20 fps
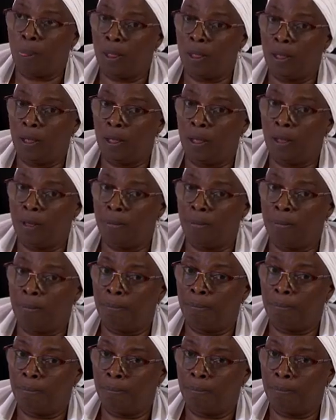
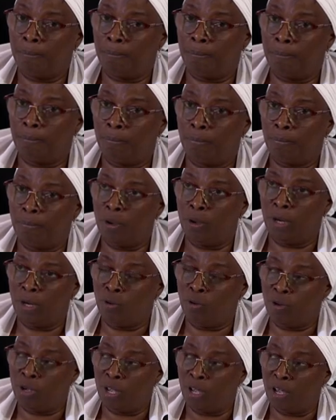when
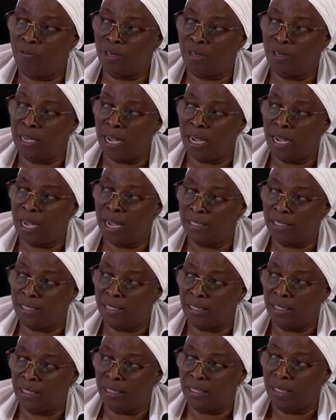you gave the
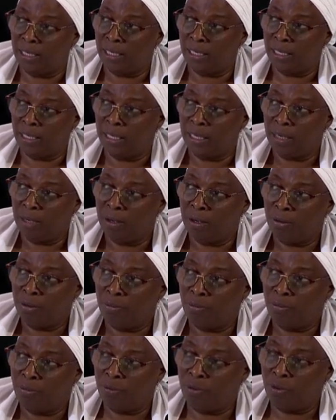guarantee
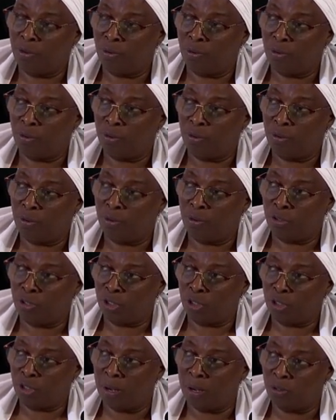for
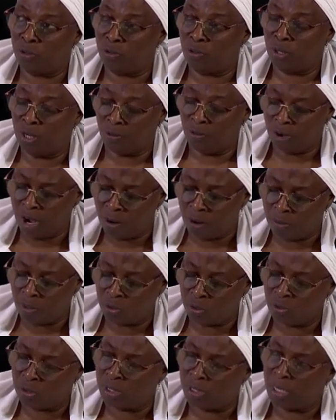Trust Bank to give, how
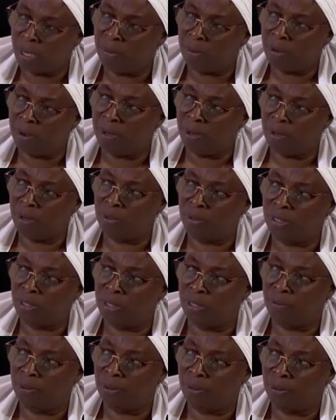much was the amount that was given?